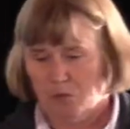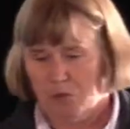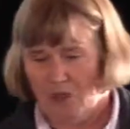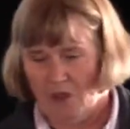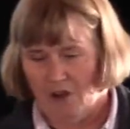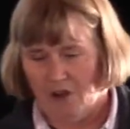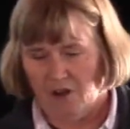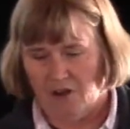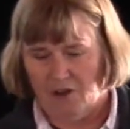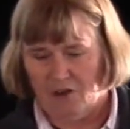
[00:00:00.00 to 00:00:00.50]

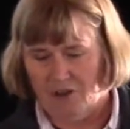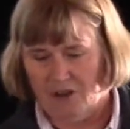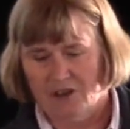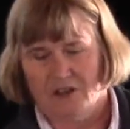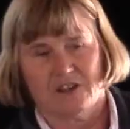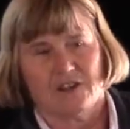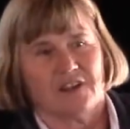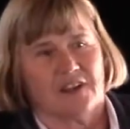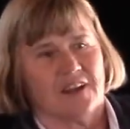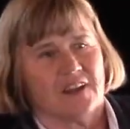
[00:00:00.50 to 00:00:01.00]
Oh,
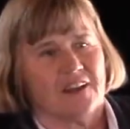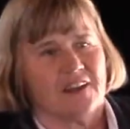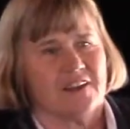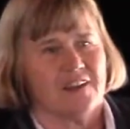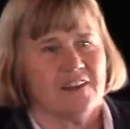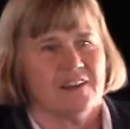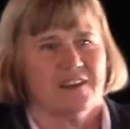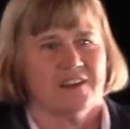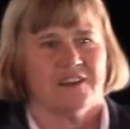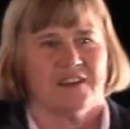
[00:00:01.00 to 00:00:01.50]

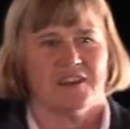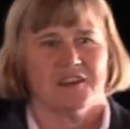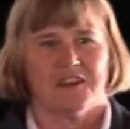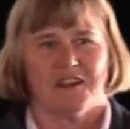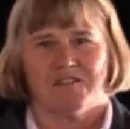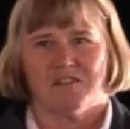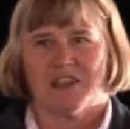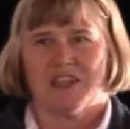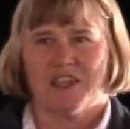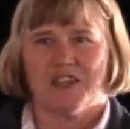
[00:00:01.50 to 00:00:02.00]
I'm going to
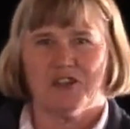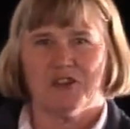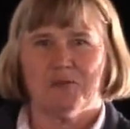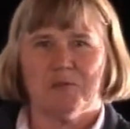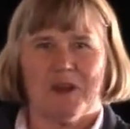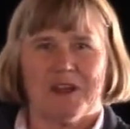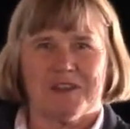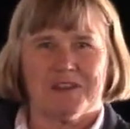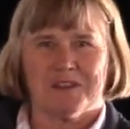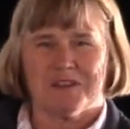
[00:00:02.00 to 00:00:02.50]
have to get near
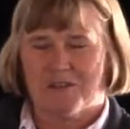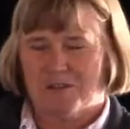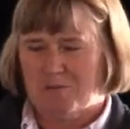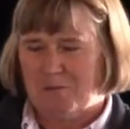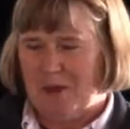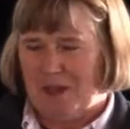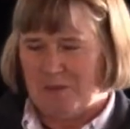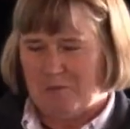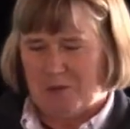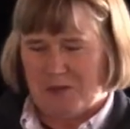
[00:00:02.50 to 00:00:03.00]
my,
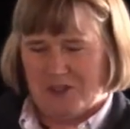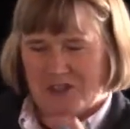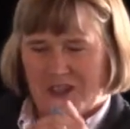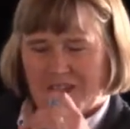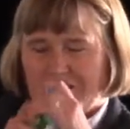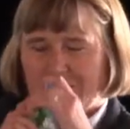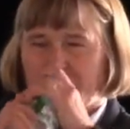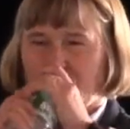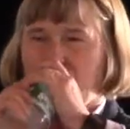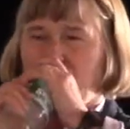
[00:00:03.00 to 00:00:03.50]
my
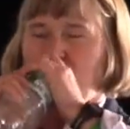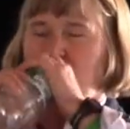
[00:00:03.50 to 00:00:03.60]
projector.